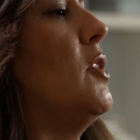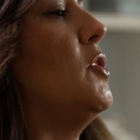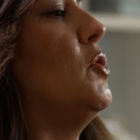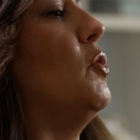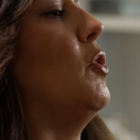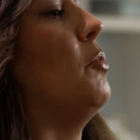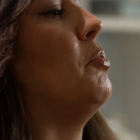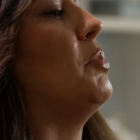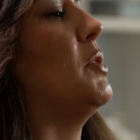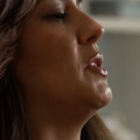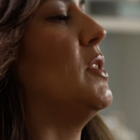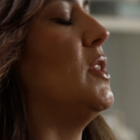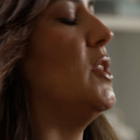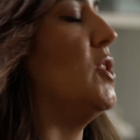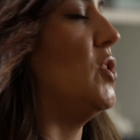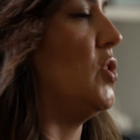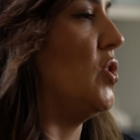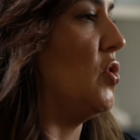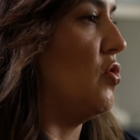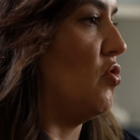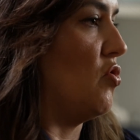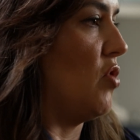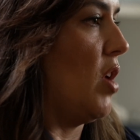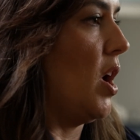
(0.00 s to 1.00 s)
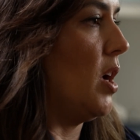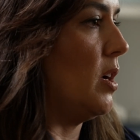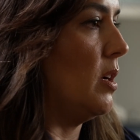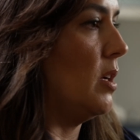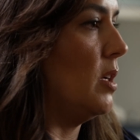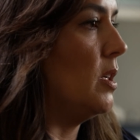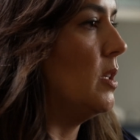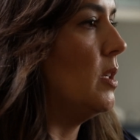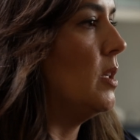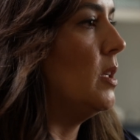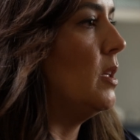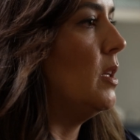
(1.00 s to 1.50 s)
to a precision drug.
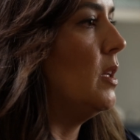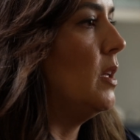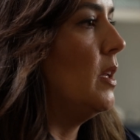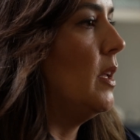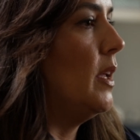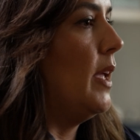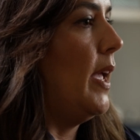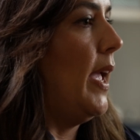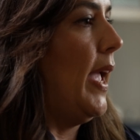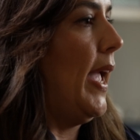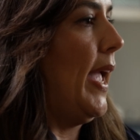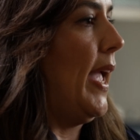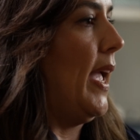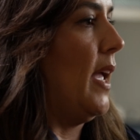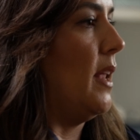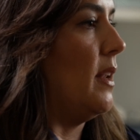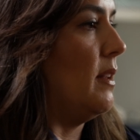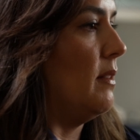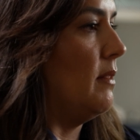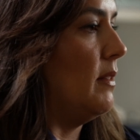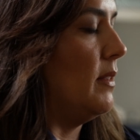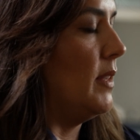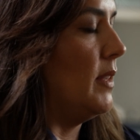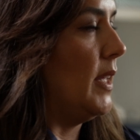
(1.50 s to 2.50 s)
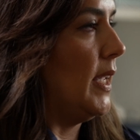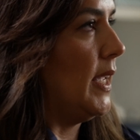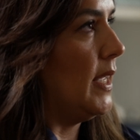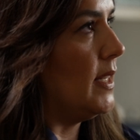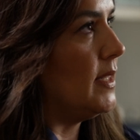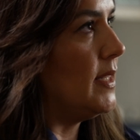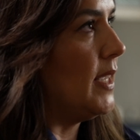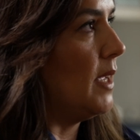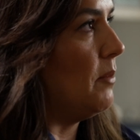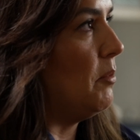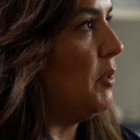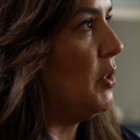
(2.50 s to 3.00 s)
And the
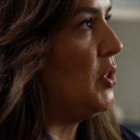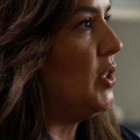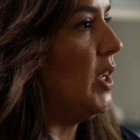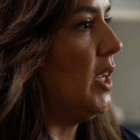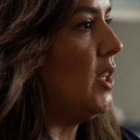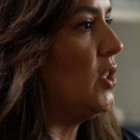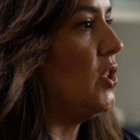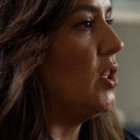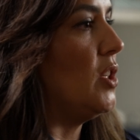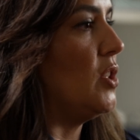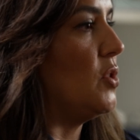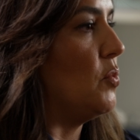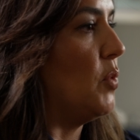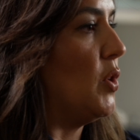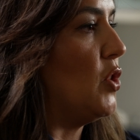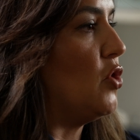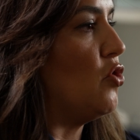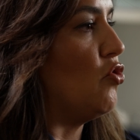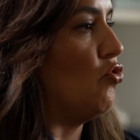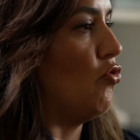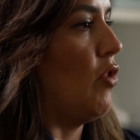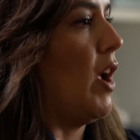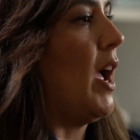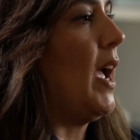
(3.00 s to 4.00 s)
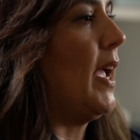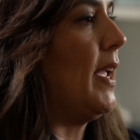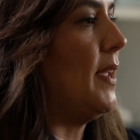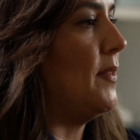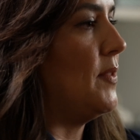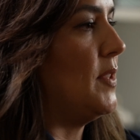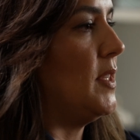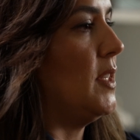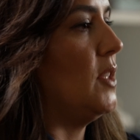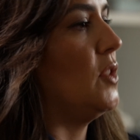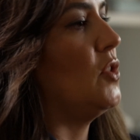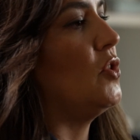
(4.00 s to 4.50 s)
NTEC mutation is what drives
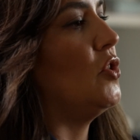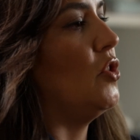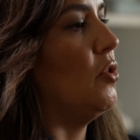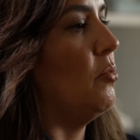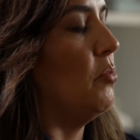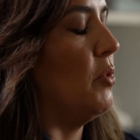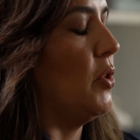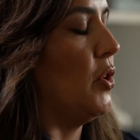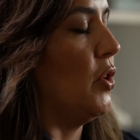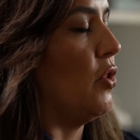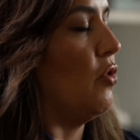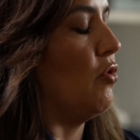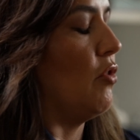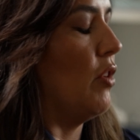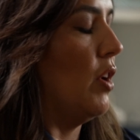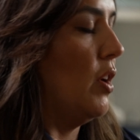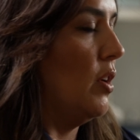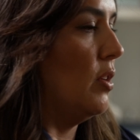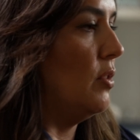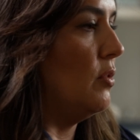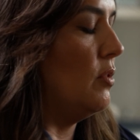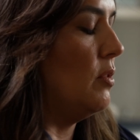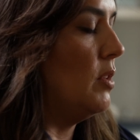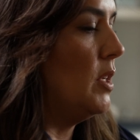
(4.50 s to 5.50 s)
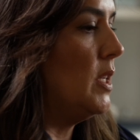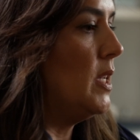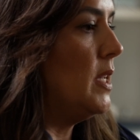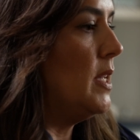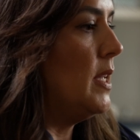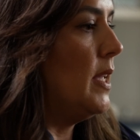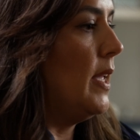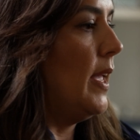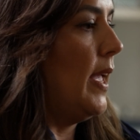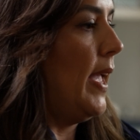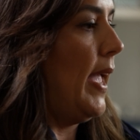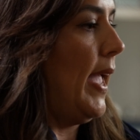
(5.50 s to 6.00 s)
this tumor to grow.
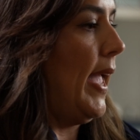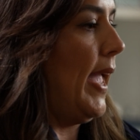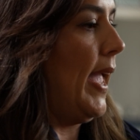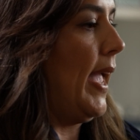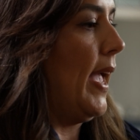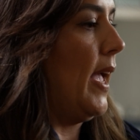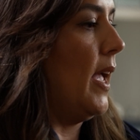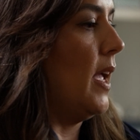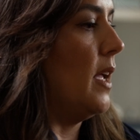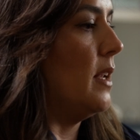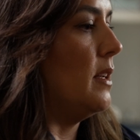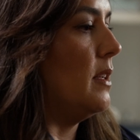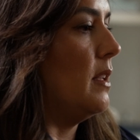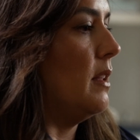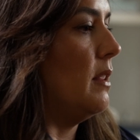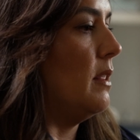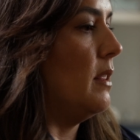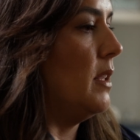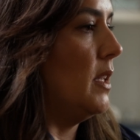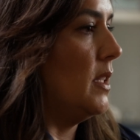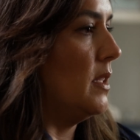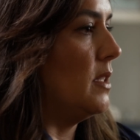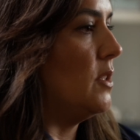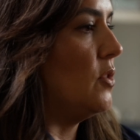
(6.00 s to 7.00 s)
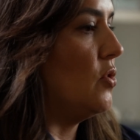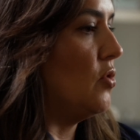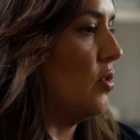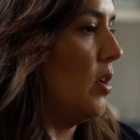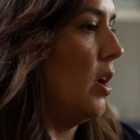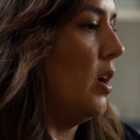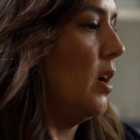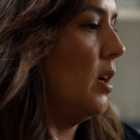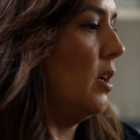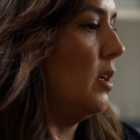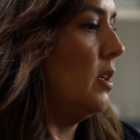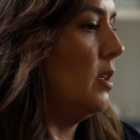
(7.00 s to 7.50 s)
And this
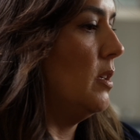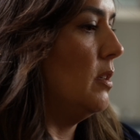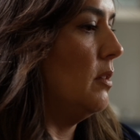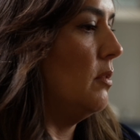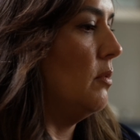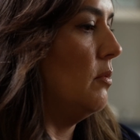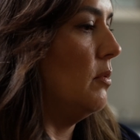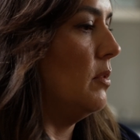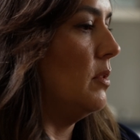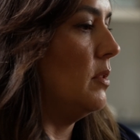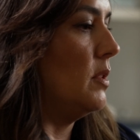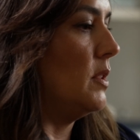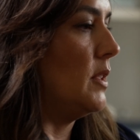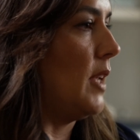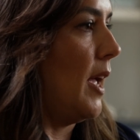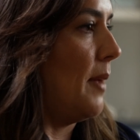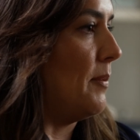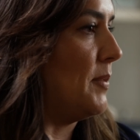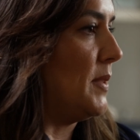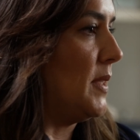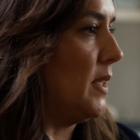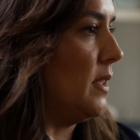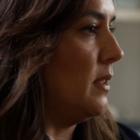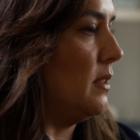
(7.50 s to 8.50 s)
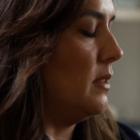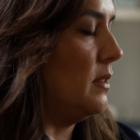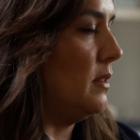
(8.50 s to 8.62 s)
drug stops it.